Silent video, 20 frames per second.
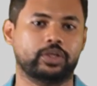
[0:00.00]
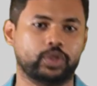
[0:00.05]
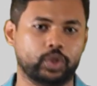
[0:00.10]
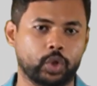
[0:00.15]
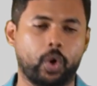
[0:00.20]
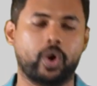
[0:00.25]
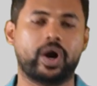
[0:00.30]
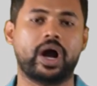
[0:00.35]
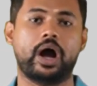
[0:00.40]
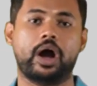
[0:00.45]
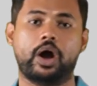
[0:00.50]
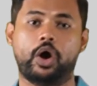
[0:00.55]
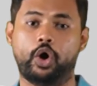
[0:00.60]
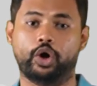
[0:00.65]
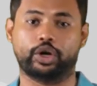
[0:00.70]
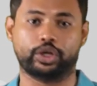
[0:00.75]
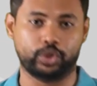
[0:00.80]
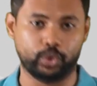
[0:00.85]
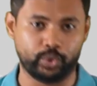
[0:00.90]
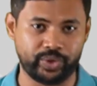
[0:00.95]
yoga
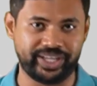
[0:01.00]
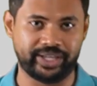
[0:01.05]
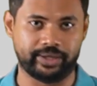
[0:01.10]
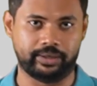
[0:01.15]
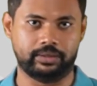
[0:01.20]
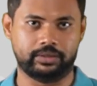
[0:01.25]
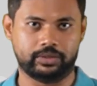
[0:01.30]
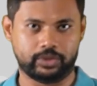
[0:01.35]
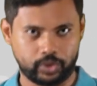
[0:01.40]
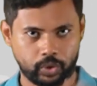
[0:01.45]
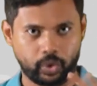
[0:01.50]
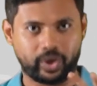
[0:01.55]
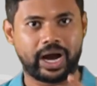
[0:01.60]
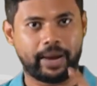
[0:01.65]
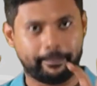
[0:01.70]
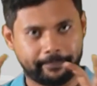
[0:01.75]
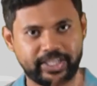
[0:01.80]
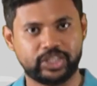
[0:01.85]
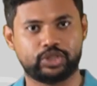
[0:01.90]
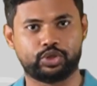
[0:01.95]
or union.
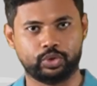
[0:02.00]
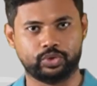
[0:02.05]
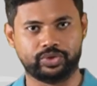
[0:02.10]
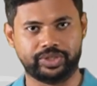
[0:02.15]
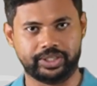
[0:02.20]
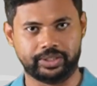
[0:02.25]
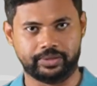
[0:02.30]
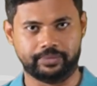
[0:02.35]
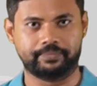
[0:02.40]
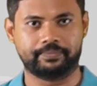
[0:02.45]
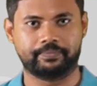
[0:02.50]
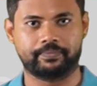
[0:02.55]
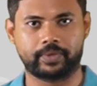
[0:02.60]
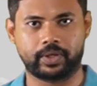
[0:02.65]
Yoga means union.